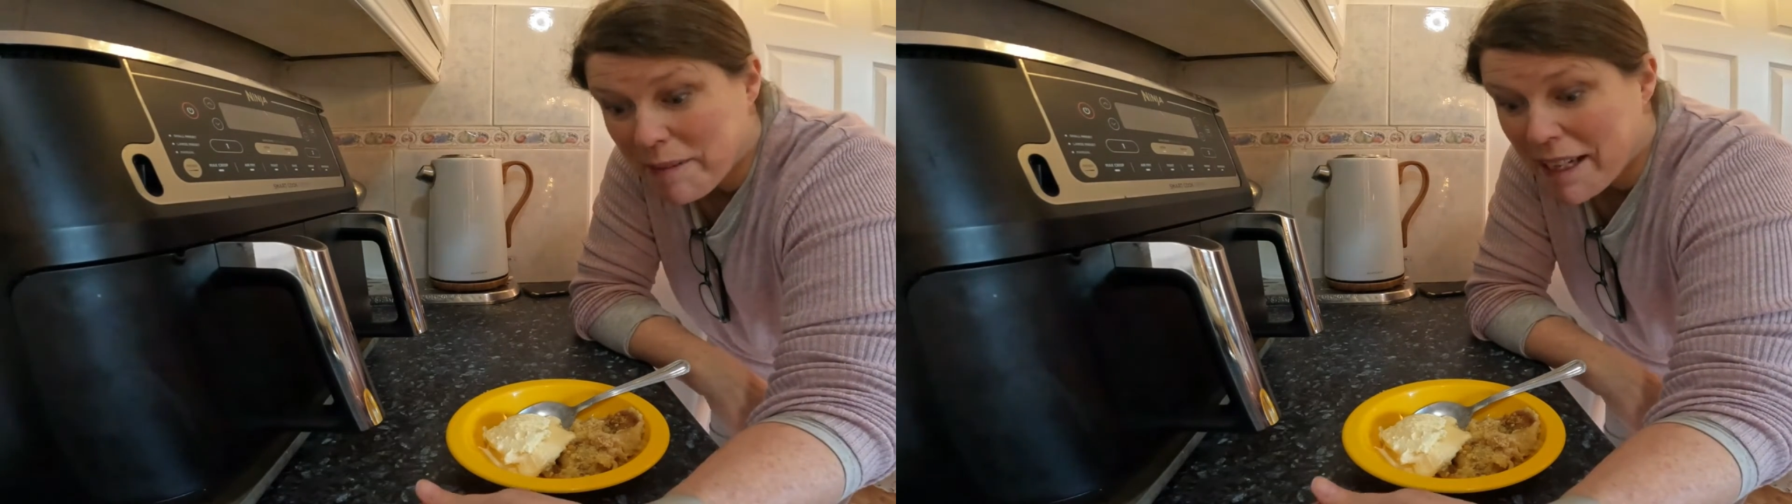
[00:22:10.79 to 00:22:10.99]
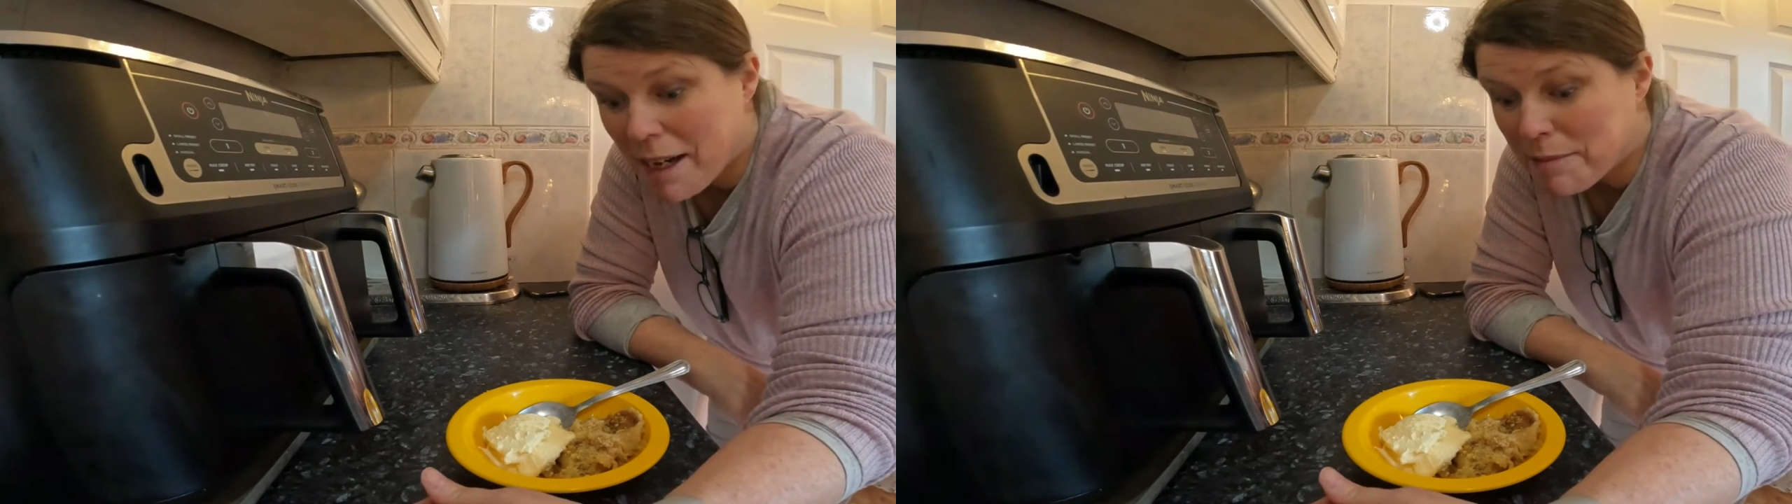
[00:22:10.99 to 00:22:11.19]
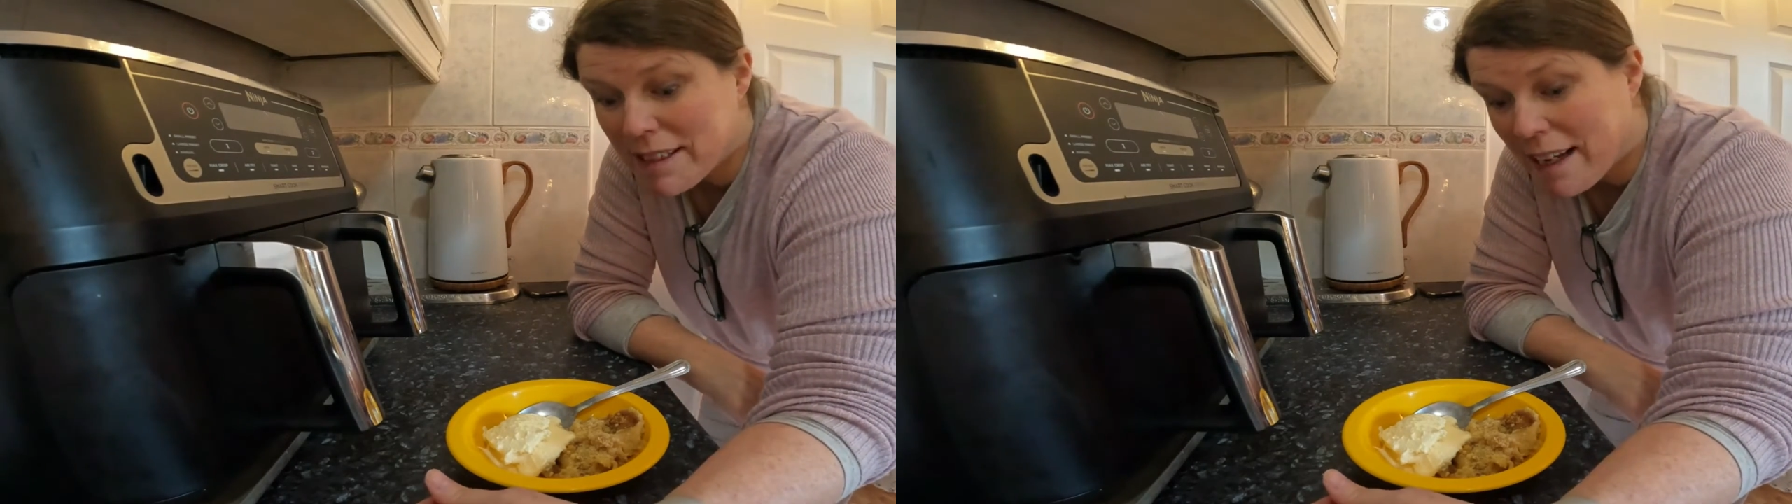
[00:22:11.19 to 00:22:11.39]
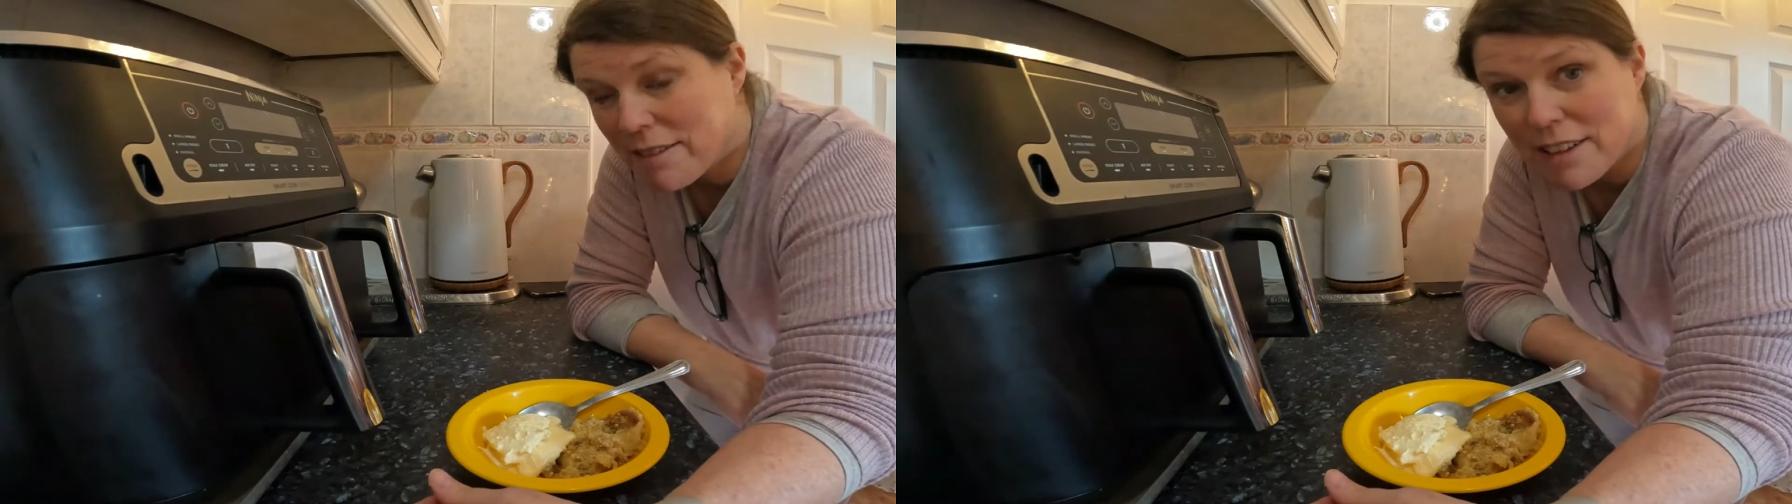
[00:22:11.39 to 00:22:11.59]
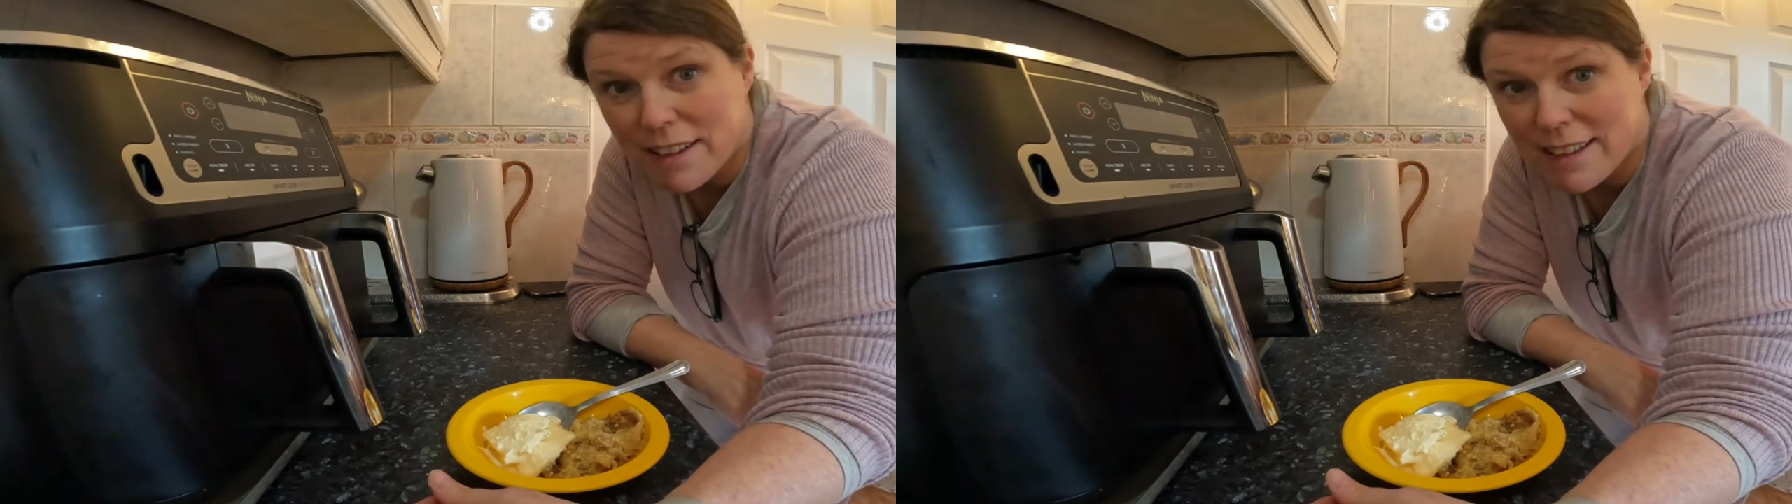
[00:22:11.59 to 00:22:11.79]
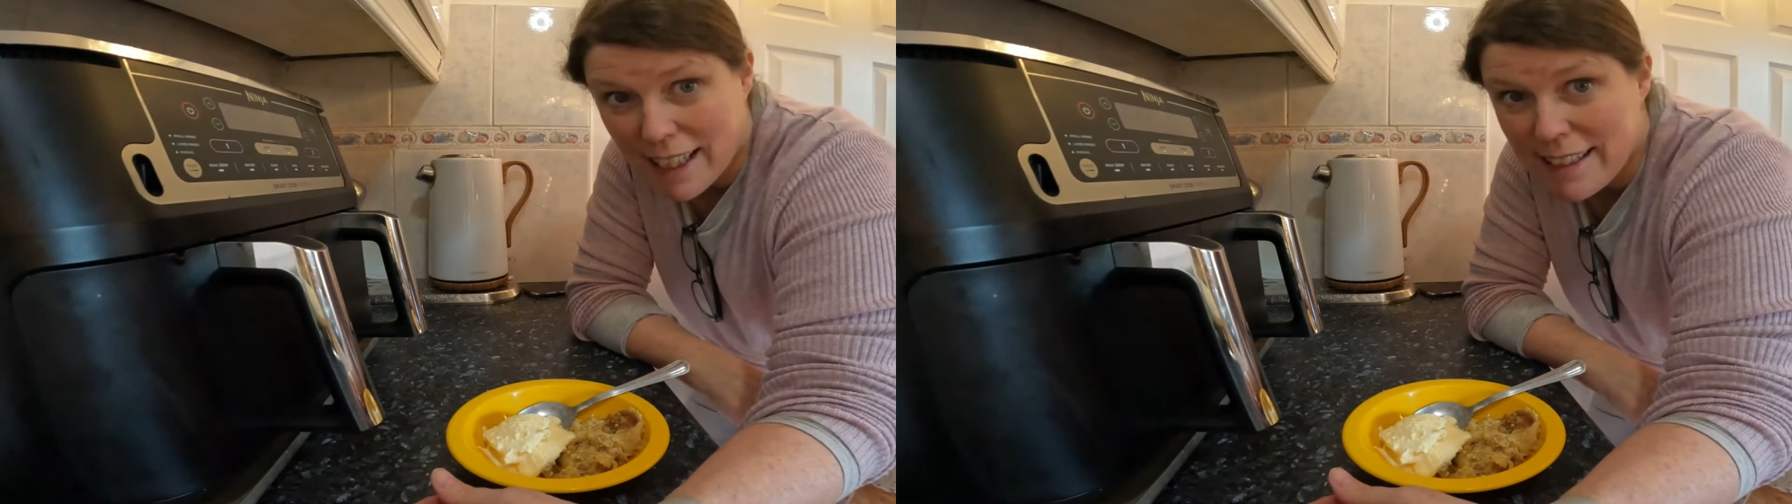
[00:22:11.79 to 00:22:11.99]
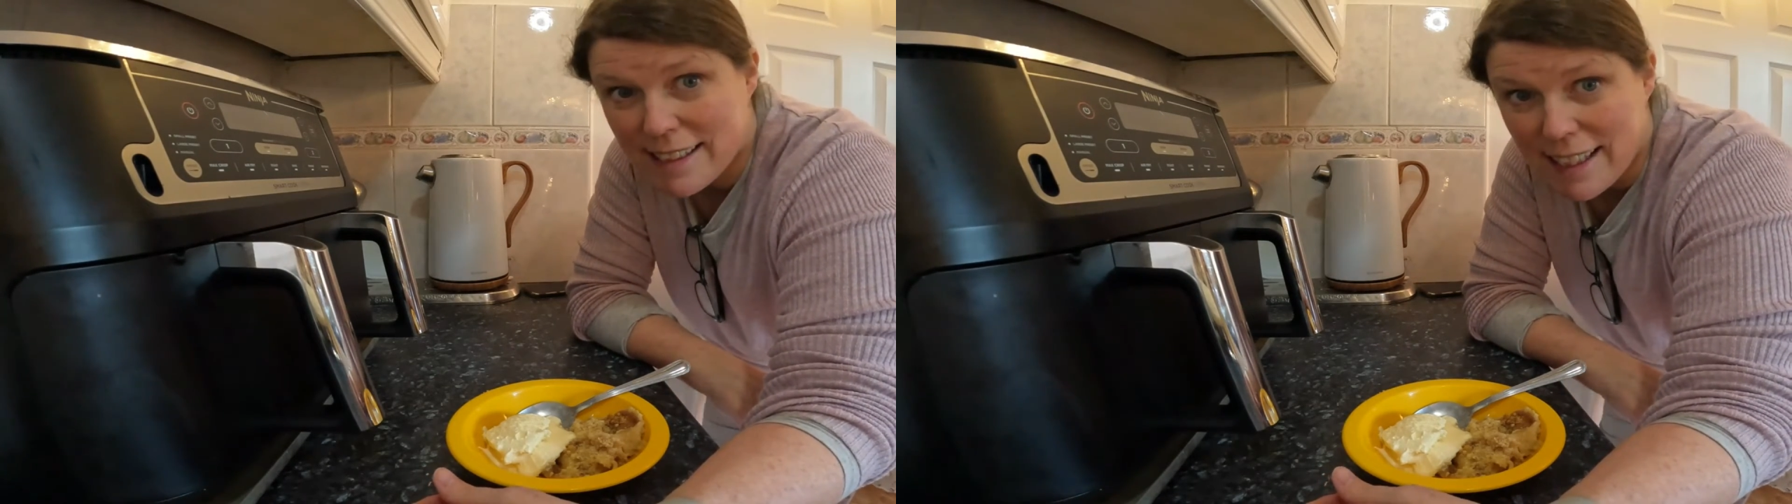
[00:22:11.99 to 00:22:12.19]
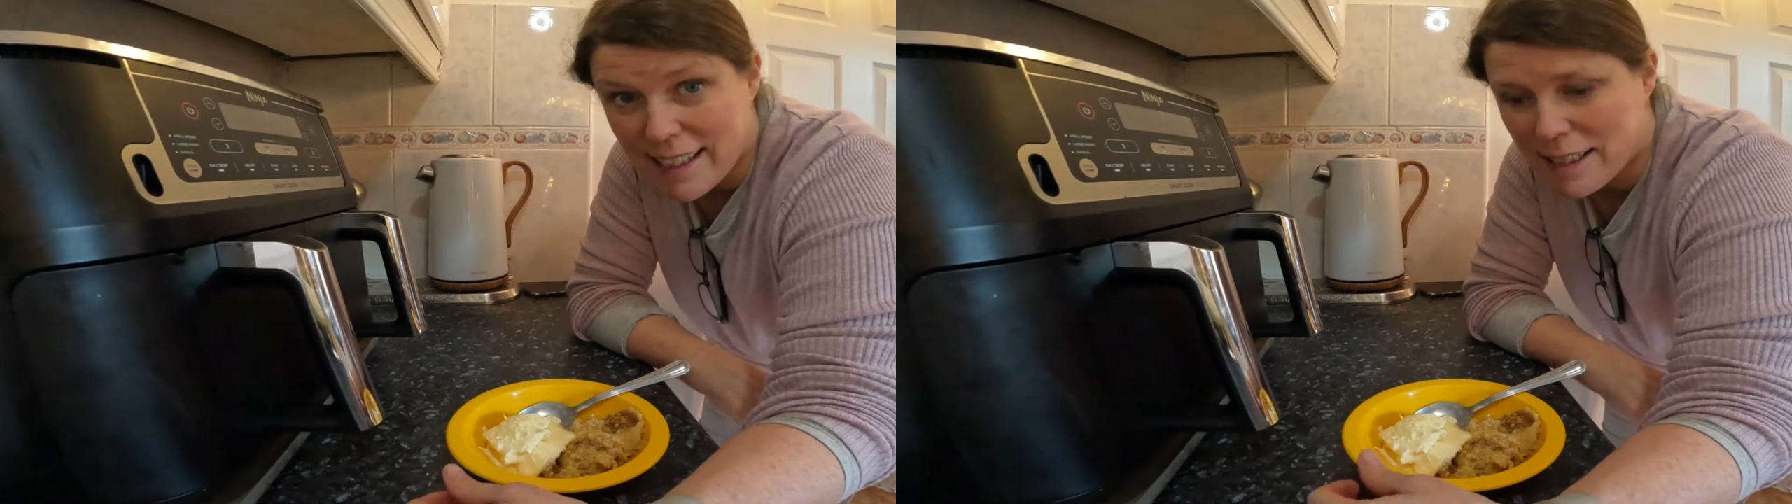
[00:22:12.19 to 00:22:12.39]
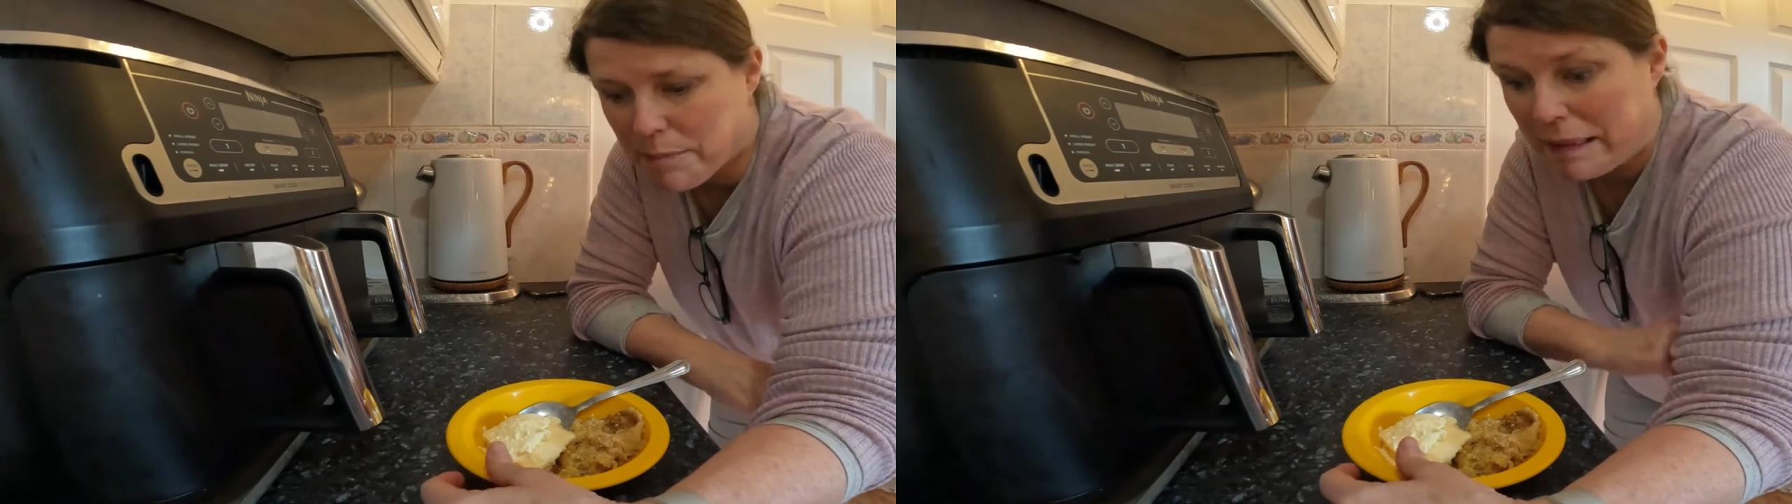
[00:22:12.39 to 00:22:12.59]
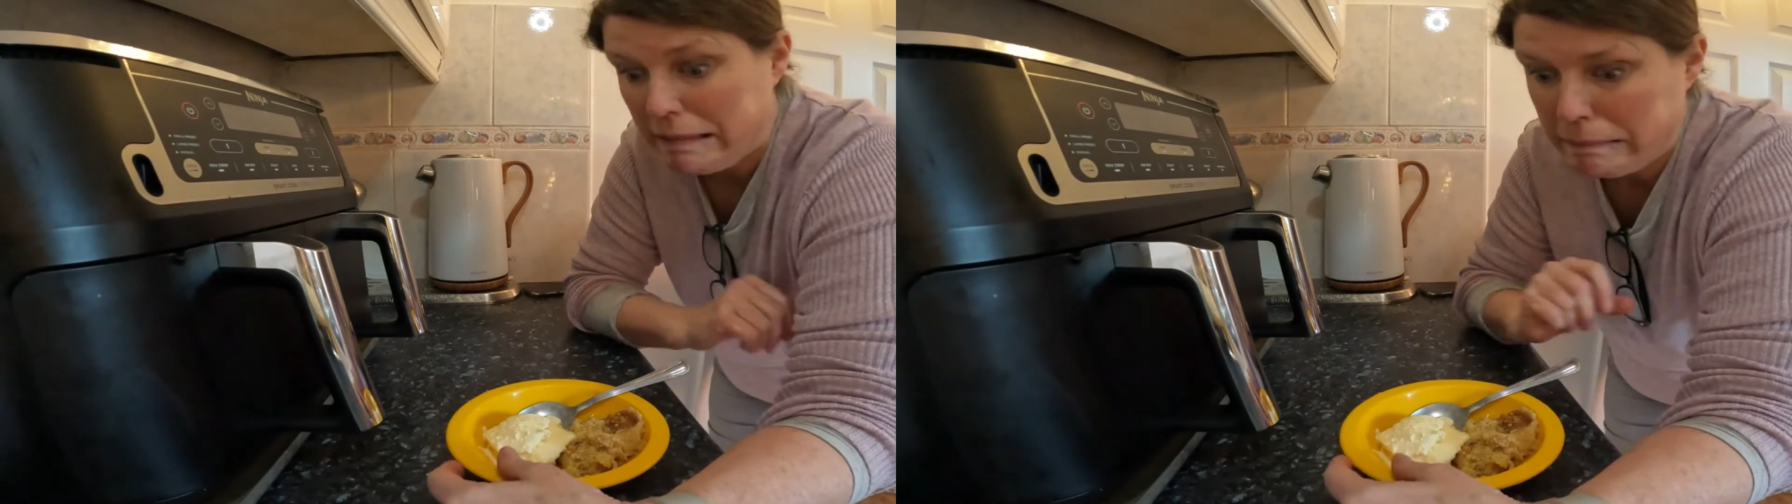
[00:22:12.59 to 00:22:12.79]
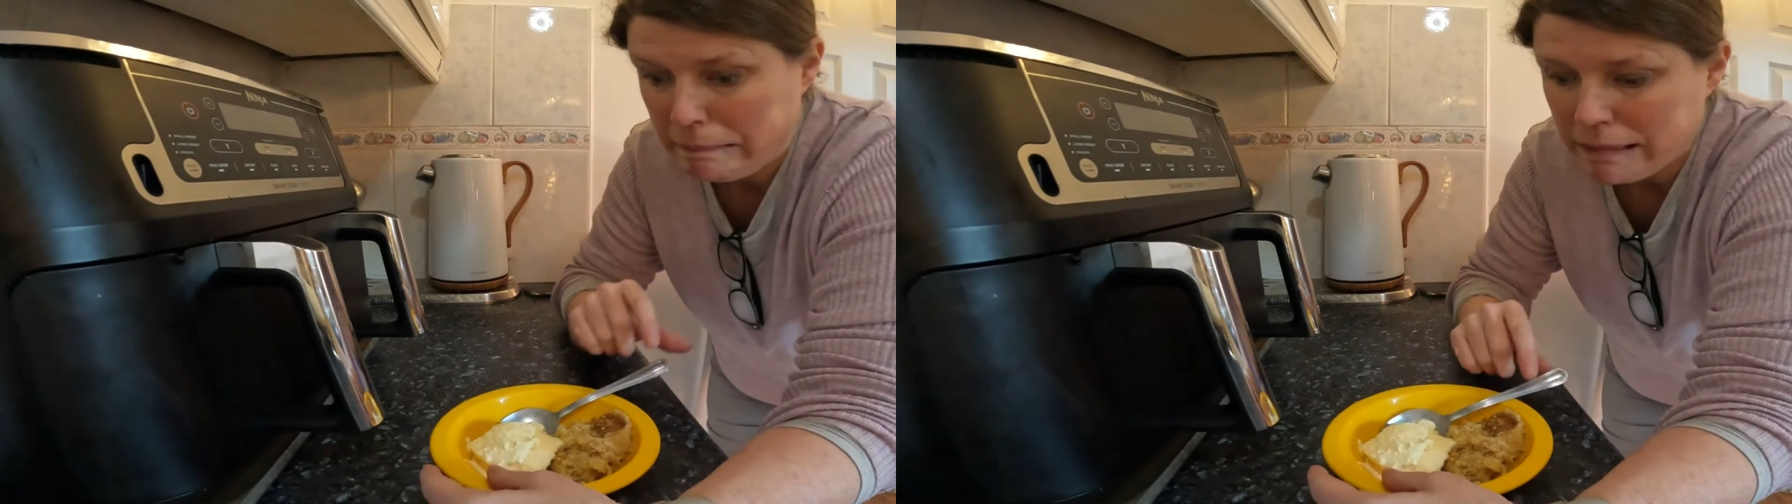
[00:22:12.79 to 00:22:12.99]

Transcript: it comes down to the taste test bit.